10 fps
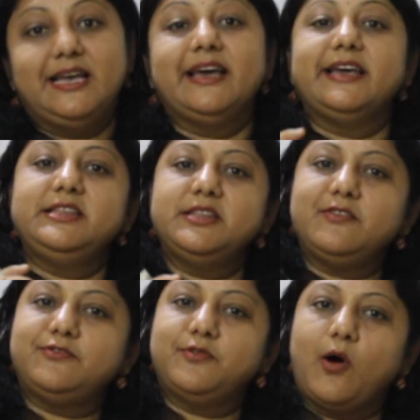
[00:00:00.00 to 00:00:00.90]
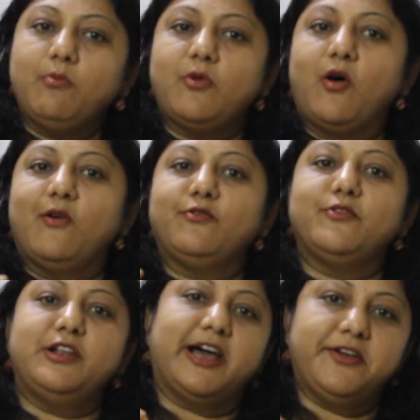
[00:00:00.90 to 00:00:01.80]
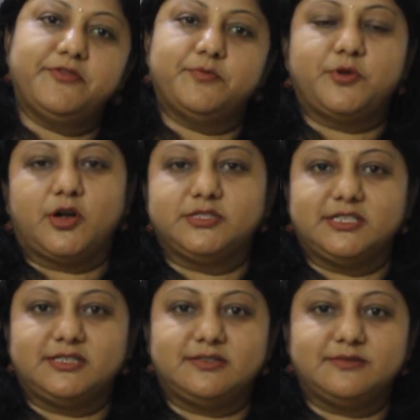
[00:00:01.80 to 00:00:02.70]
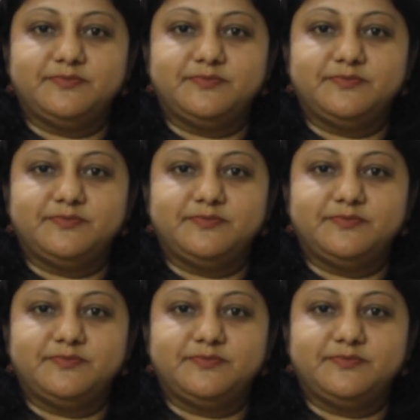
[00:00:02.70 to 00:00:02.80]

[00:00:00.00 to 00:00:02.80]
in the form of life process.